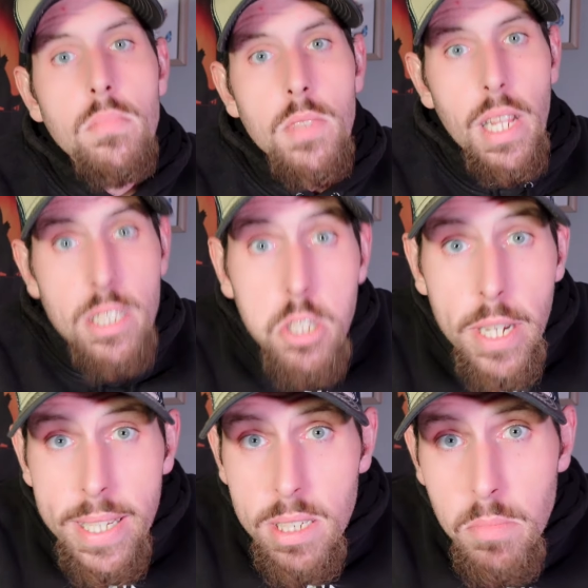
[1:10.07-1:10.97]
let's
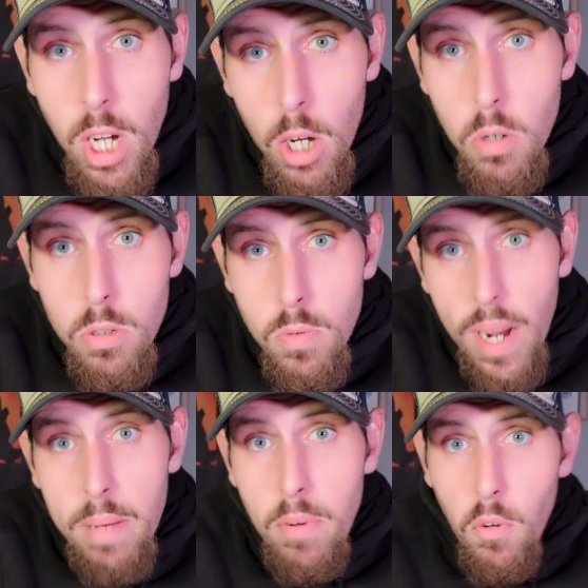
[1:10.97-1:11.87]
look at some codes,
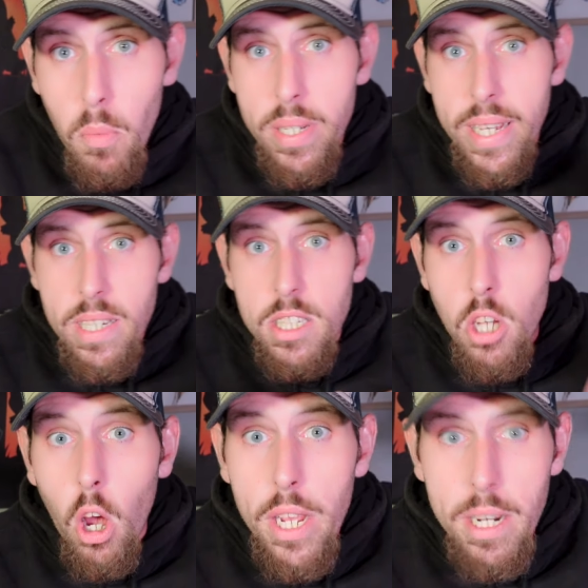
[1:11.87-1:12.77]
right? Before we get to talking